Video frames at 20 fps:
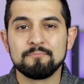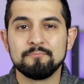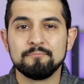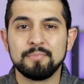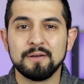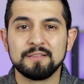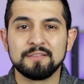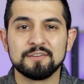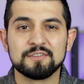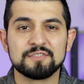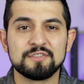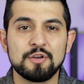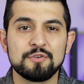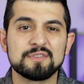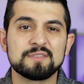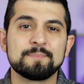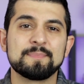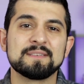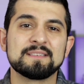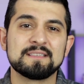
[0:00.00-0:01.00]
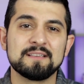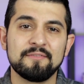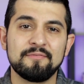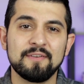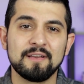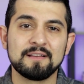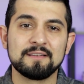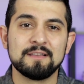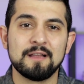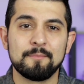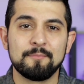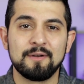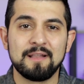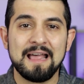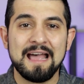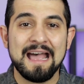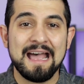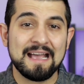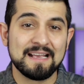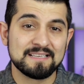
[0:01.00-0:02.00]
But there's no specific number
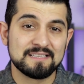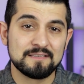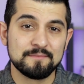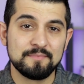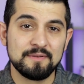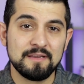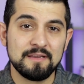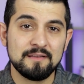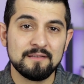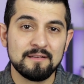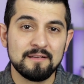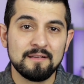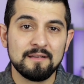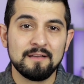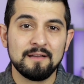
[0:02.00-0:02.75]
that has to be